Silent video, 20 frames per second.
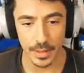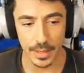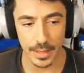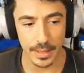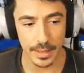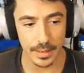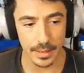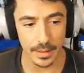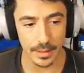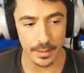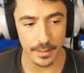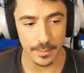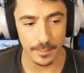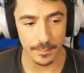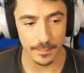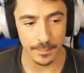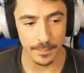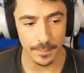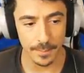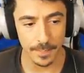
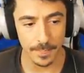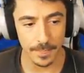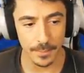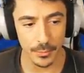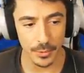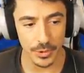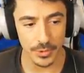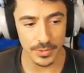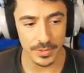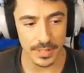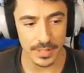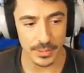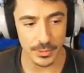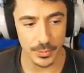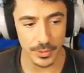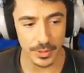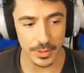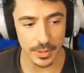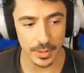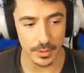Um, we we'll use this
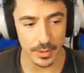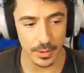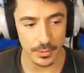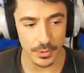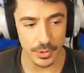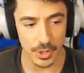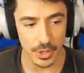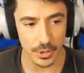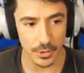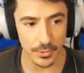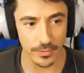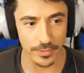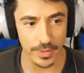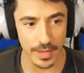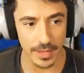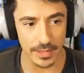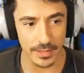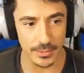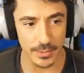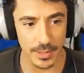one and I'll go dark with
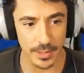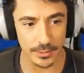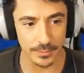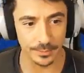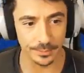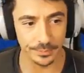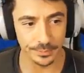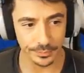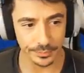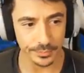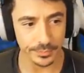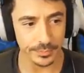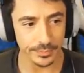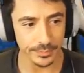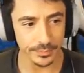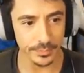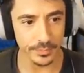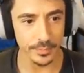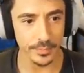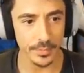that as well.
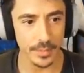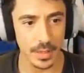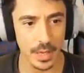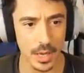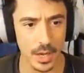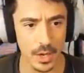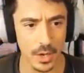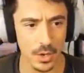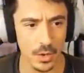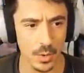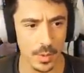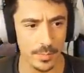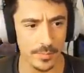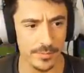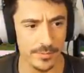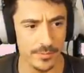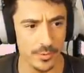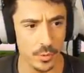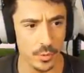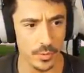Oh, I'm
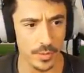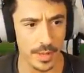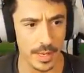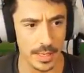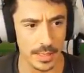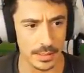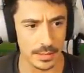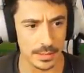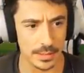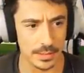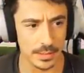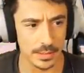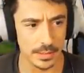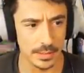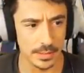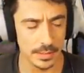for that.